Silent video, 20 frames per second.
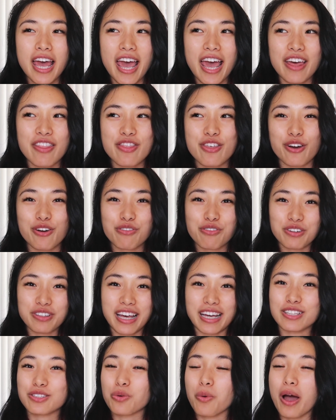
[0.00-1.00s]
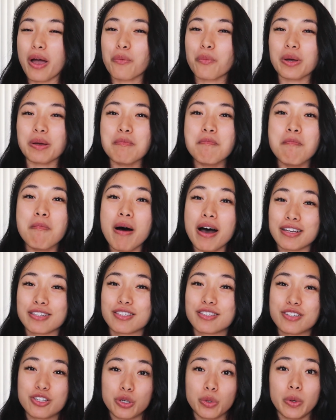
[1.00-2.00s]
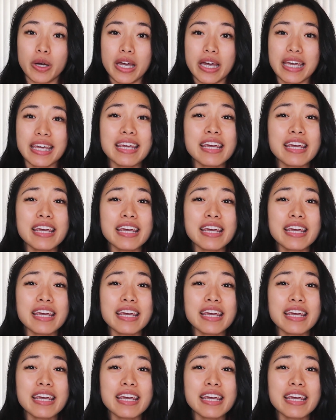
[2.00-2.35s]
and therefore that's why we must do it,